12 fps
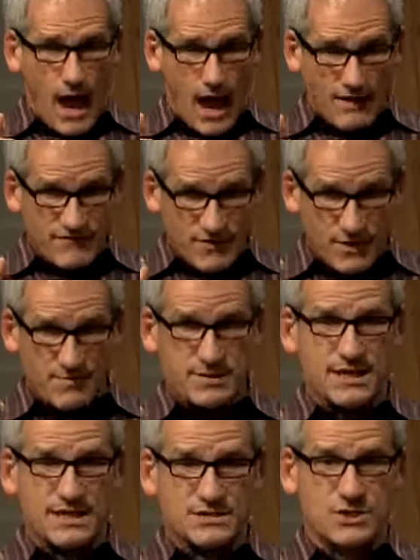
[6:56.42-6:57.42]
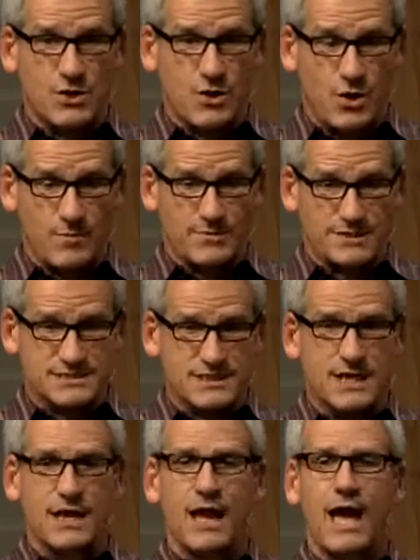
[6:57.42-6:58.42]
I feel completely so hopeless.
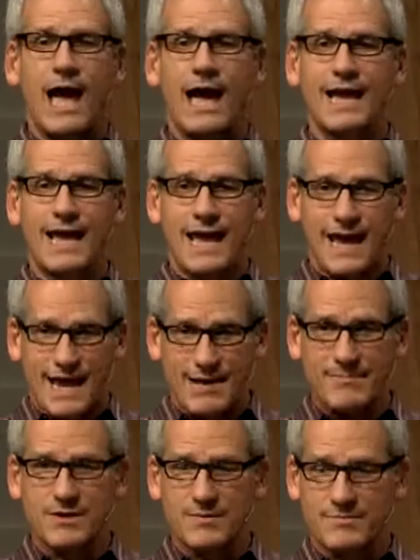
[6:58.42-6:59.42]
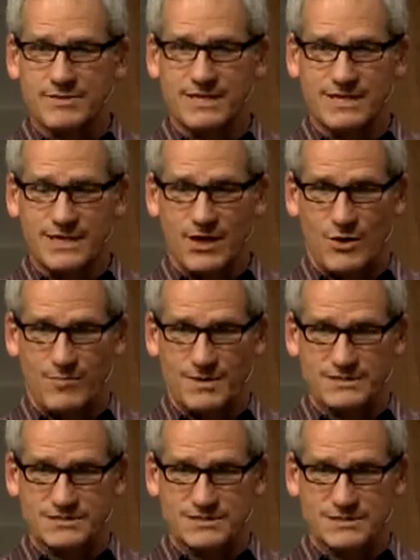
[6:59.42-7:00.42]
I am completely
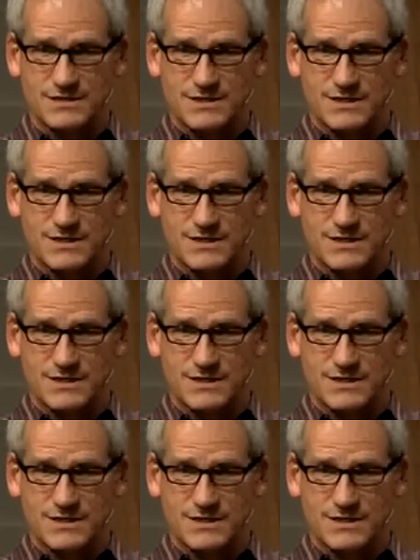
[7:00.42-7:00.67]
hopeless